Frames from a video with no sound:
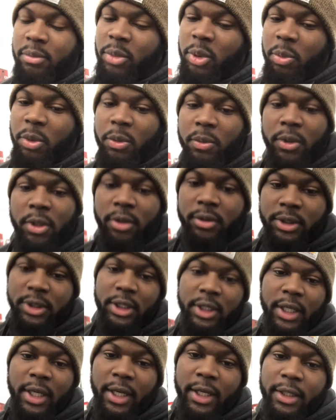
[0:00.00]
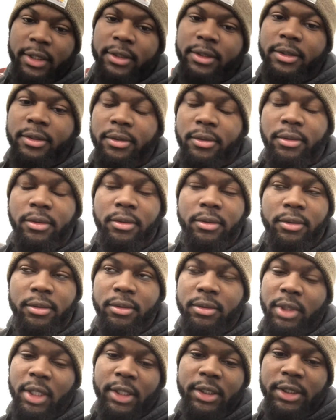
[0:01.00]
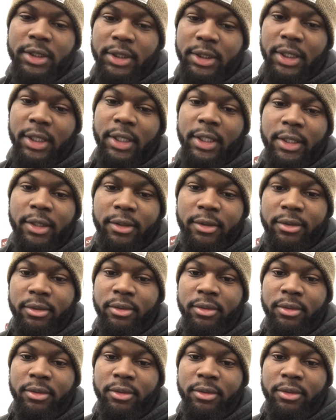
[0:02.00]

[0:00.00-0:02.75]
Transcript: But people don't see that. They just see